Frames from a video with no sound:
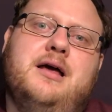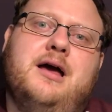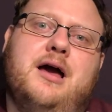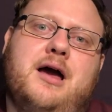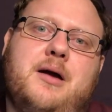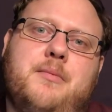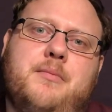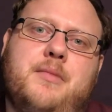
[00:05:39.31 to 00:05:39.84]

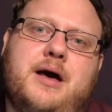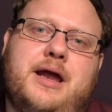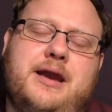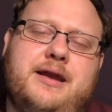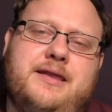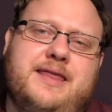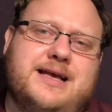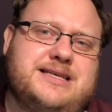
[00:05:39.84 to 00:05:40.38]

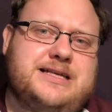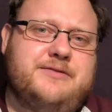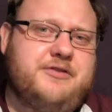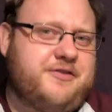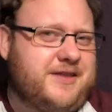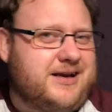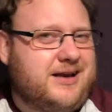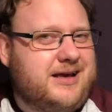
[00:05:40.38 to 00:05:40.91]
And that's another
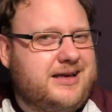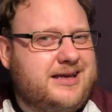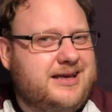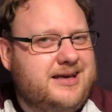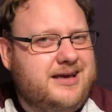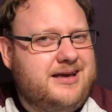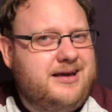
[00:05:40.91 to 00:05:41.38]
thing, like,